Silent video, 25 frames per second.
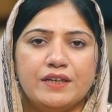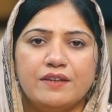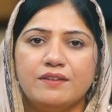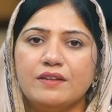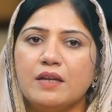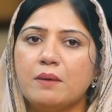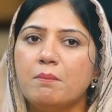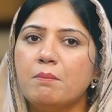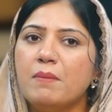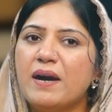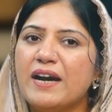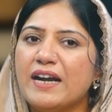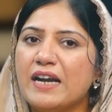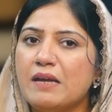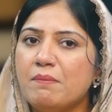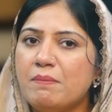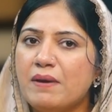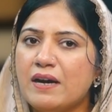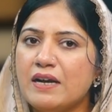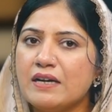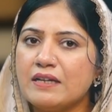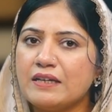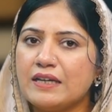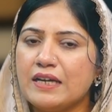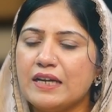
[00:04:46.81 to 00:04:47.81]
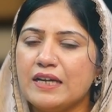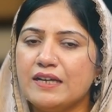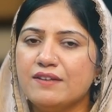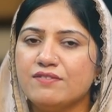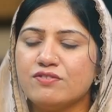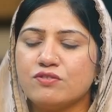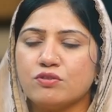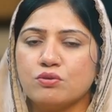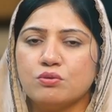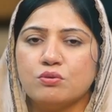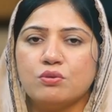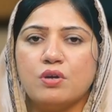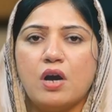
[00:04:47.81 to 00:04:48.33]
in the Malabar case
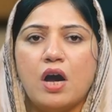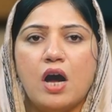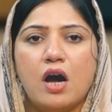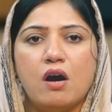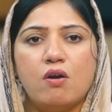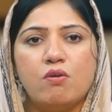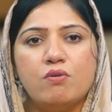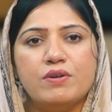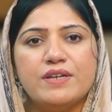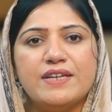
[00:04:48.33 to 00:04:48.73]
show how